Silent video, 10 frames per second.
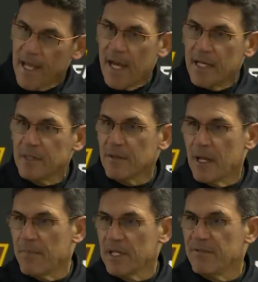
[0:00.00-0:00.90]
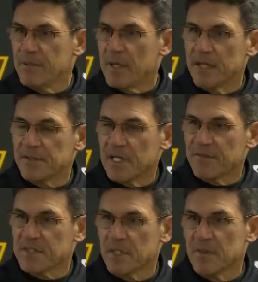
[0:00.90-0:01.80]
Yeah, he I believe he bounced it
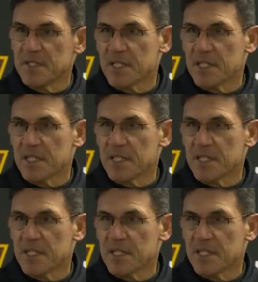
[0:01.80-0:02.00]
off of somebody's